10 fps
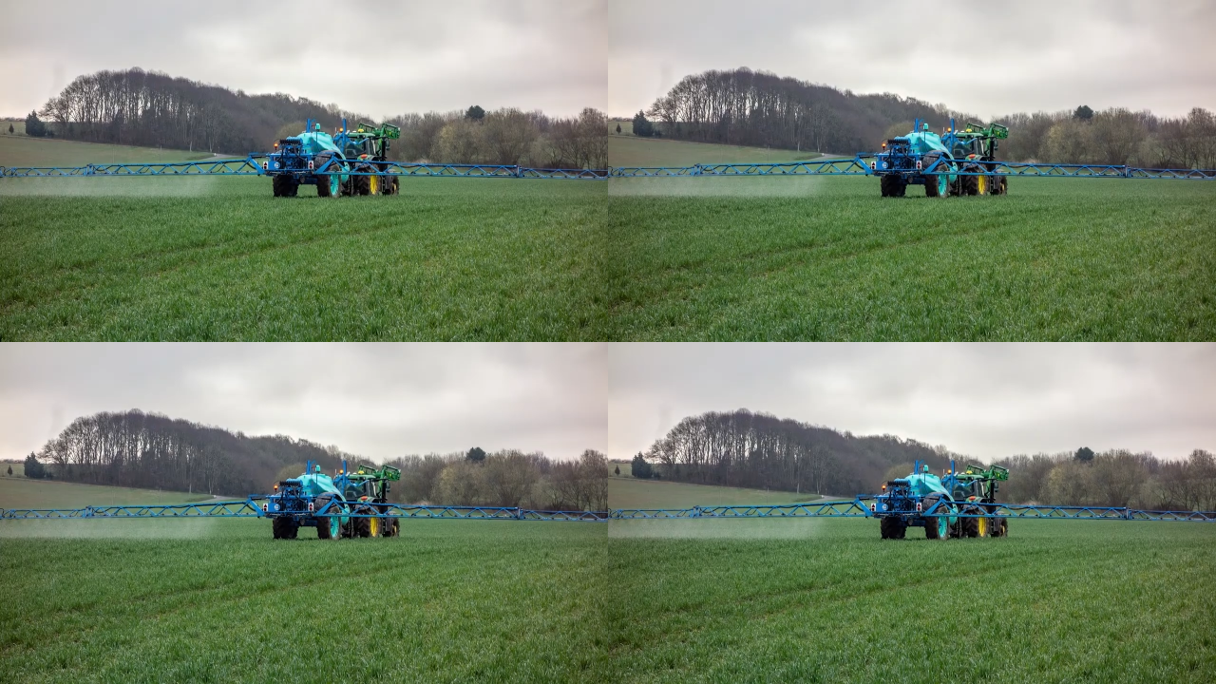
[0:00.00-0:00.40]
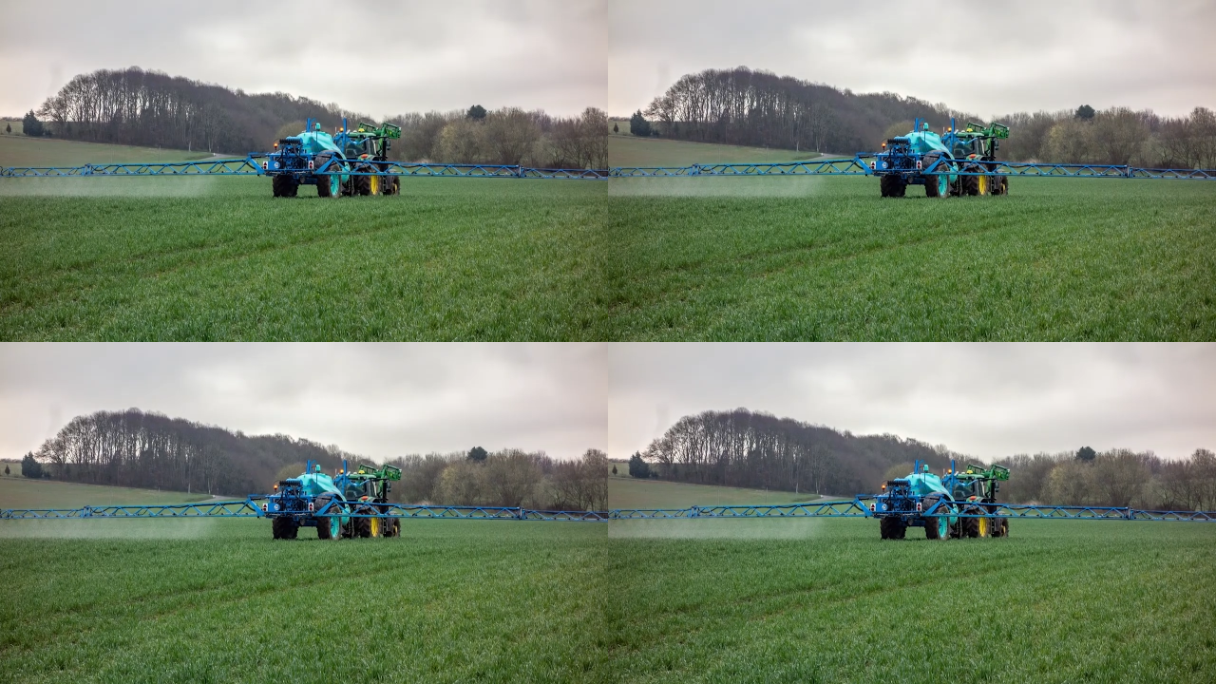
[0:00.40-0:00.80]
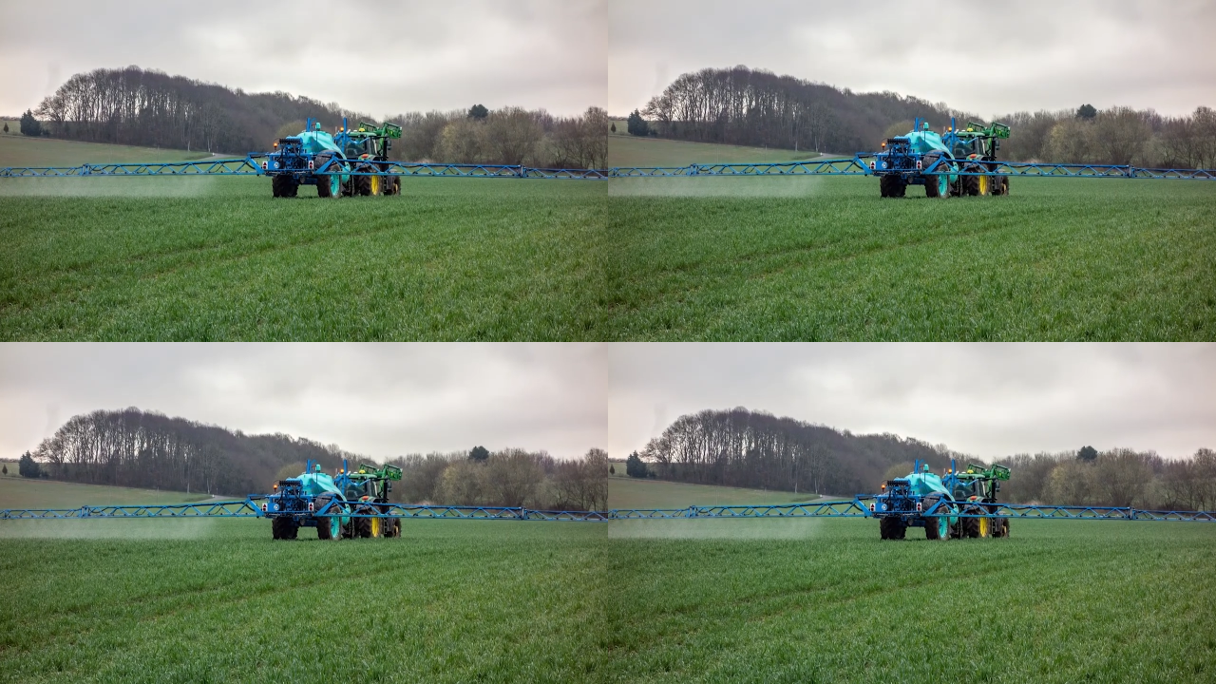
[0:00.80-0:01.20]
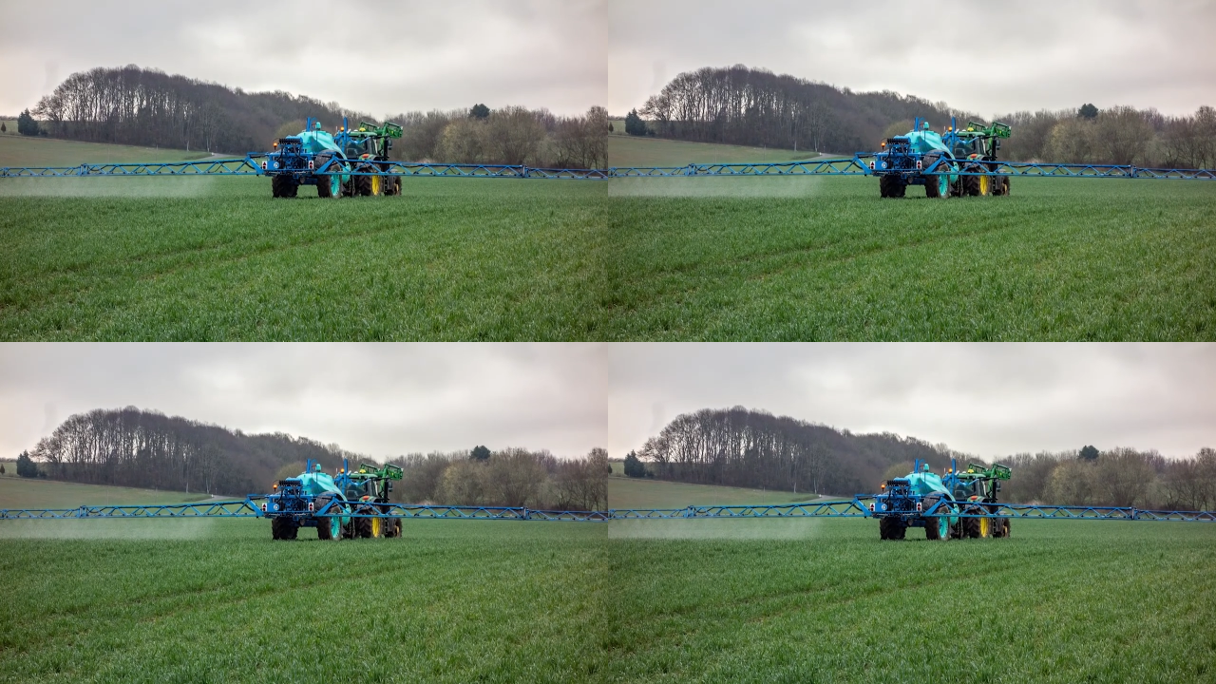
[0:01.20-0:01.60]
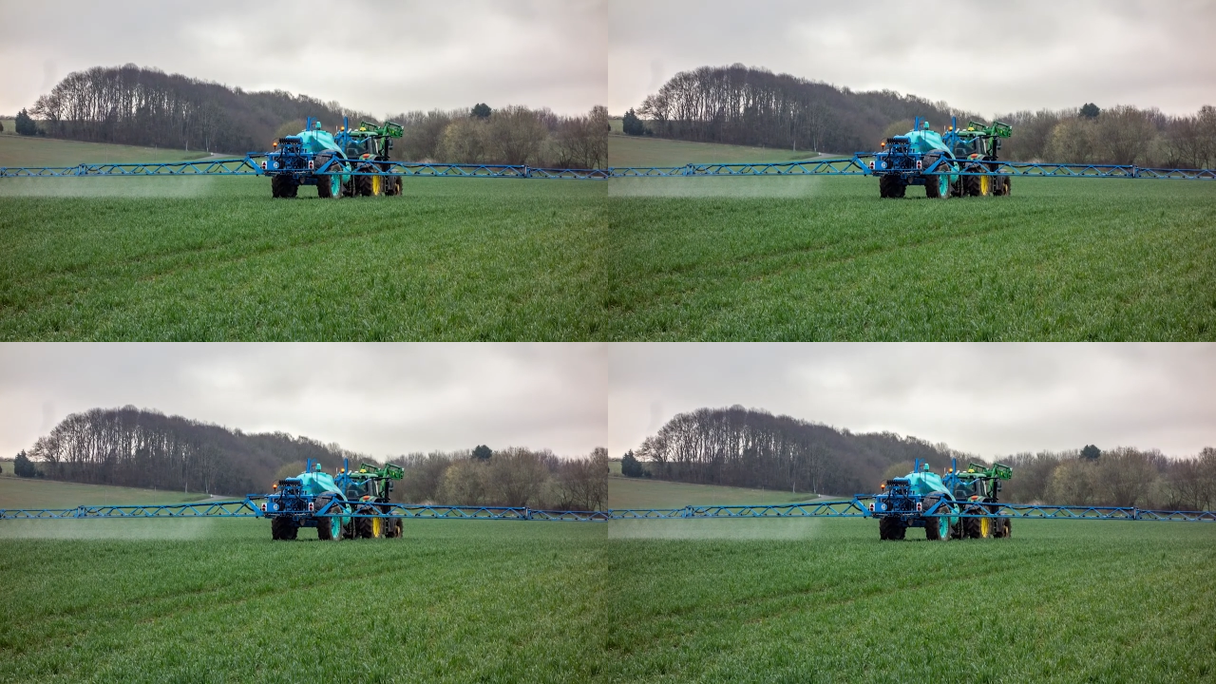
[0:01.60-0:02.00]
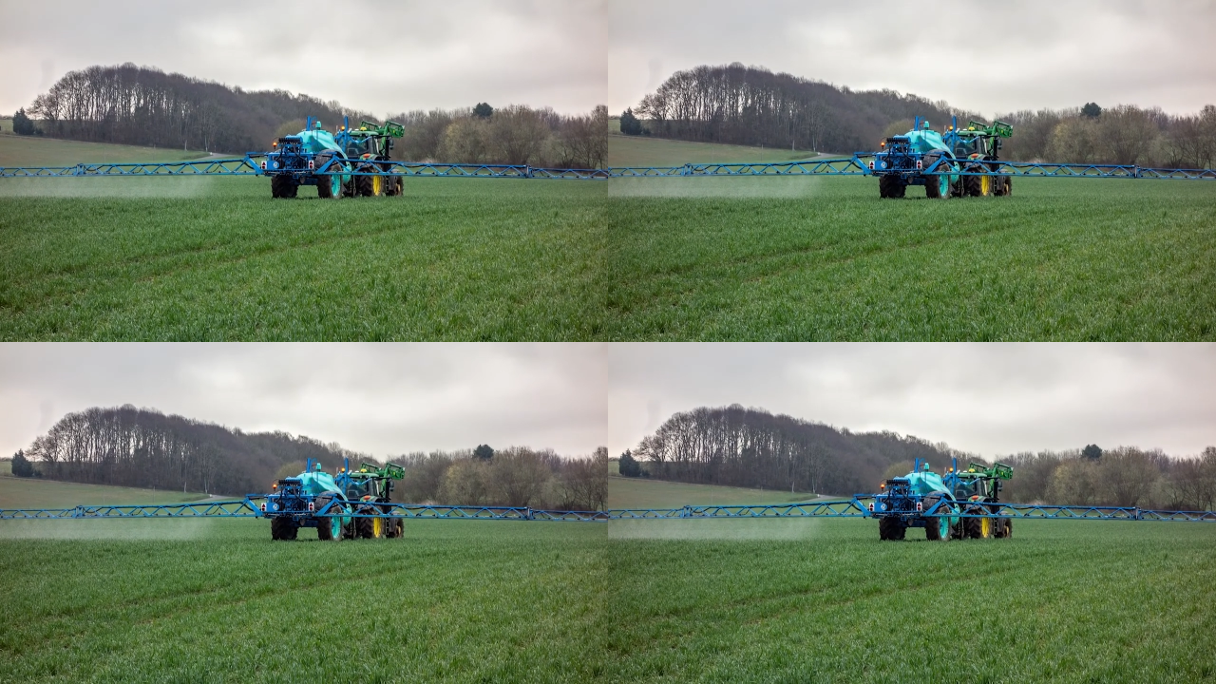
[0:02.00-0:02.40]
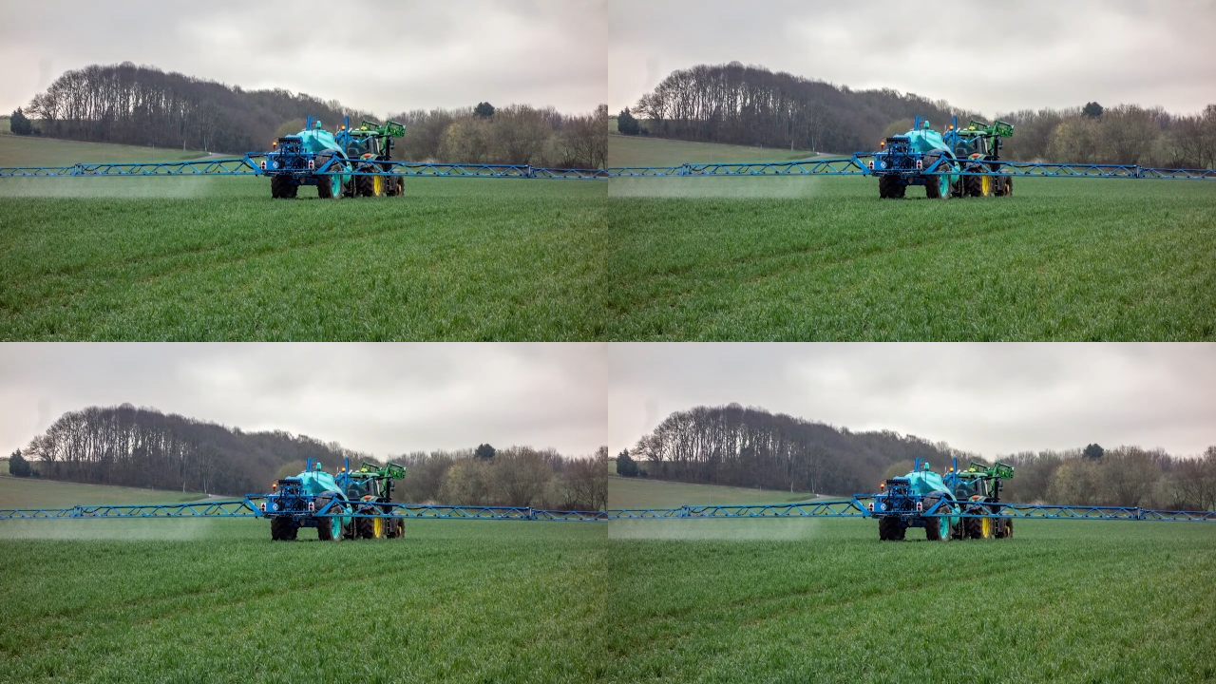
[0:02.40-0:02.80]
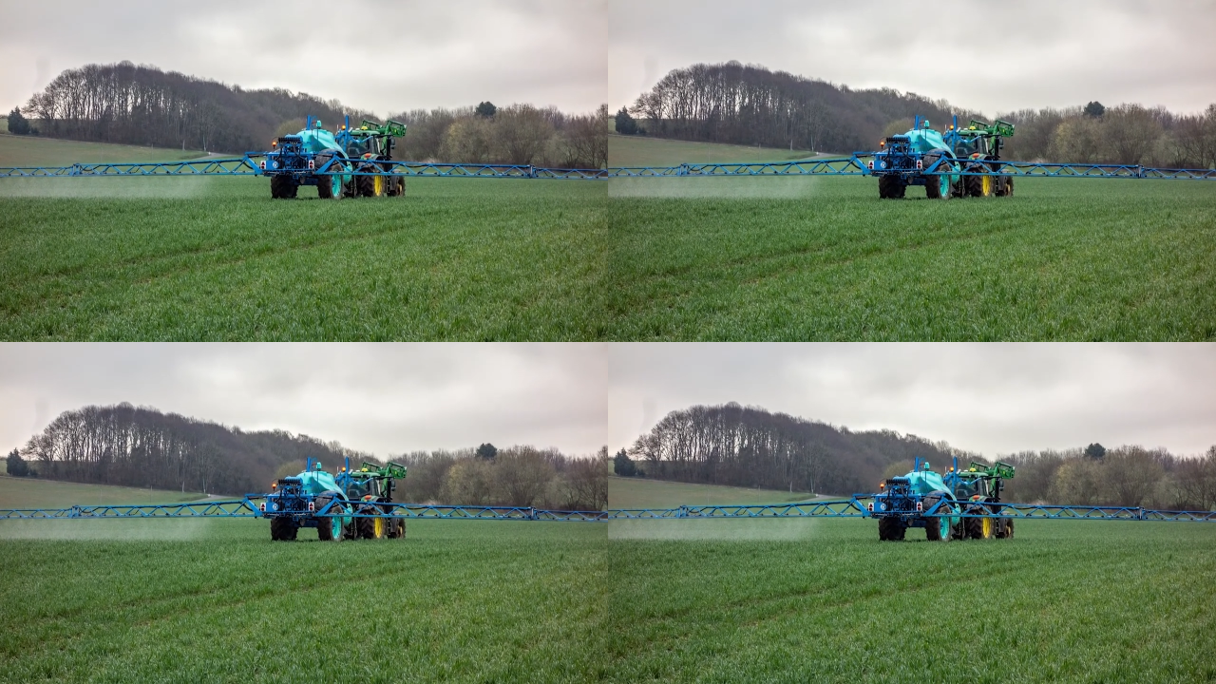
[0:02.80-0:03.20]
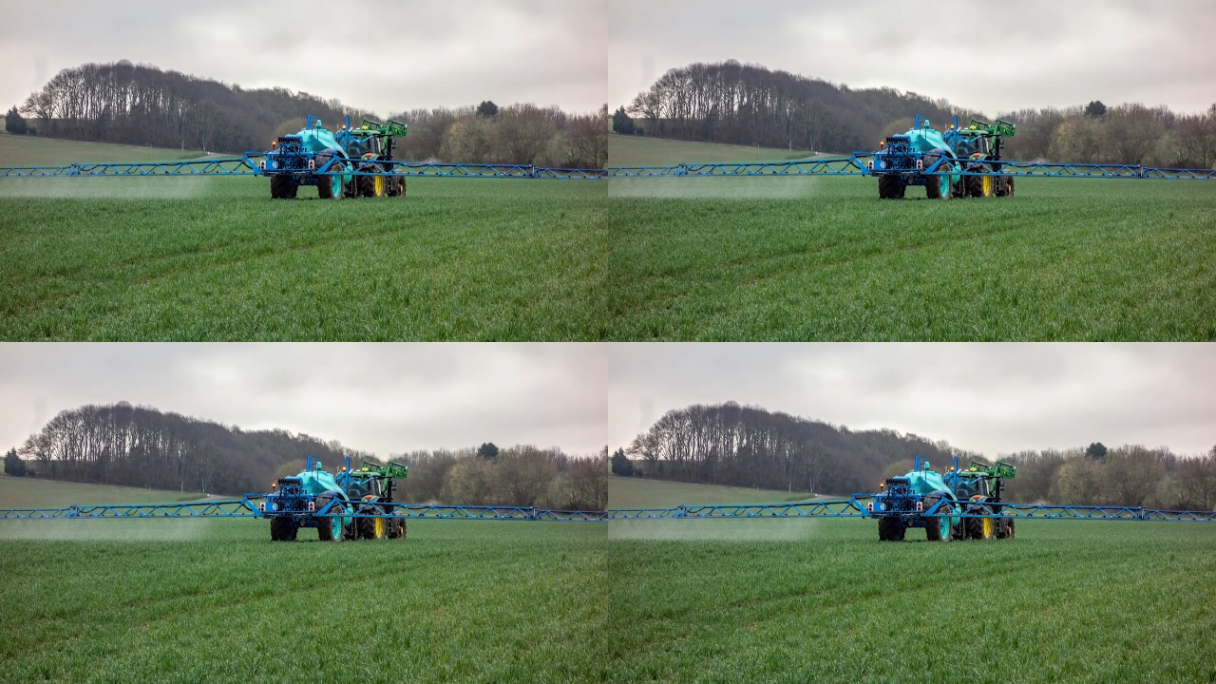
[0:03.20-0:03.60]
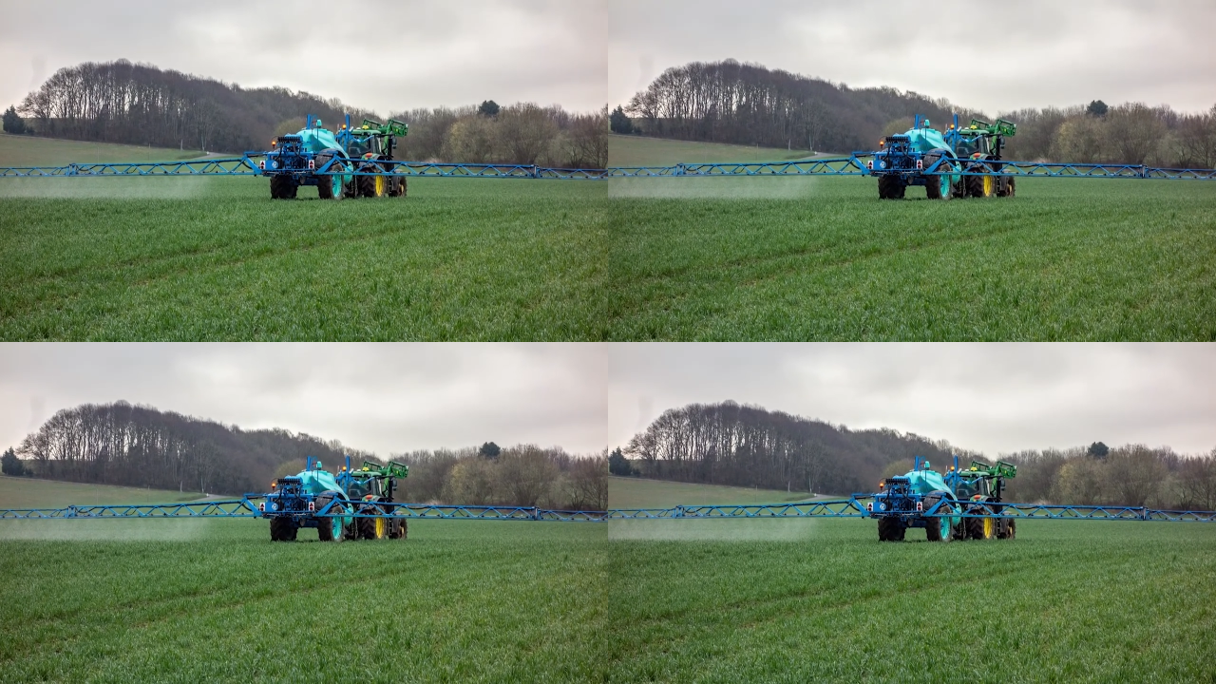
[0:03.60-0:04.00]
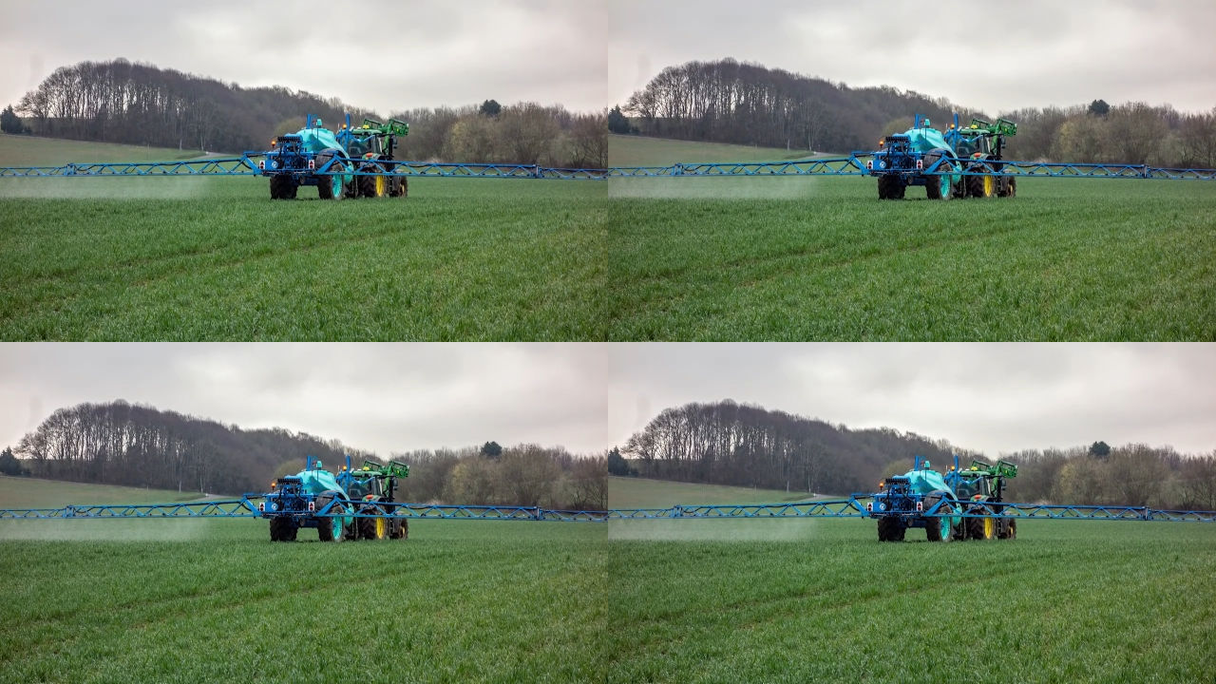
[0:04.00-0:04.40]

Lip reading: No face is visible, so there are no lips to read.